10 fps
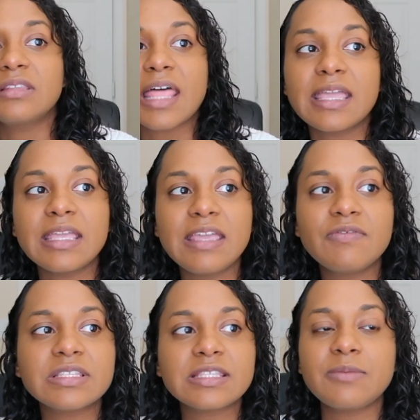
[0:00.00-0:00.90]
Like
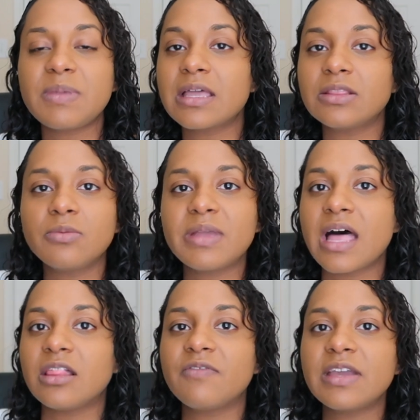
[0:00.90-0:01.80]
even sleeping a little bit
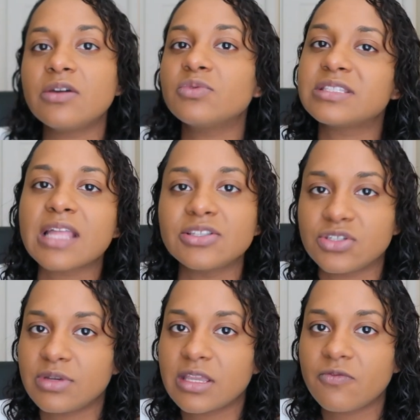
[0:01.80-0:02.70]
elevated was not
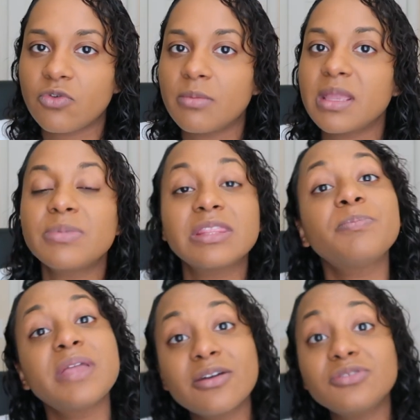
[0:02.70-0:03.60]
doing it for me, but the
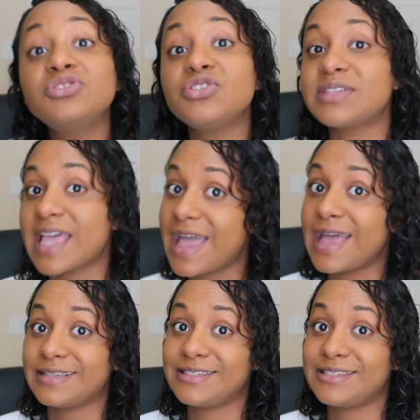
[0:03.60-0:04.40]
pickle juice has.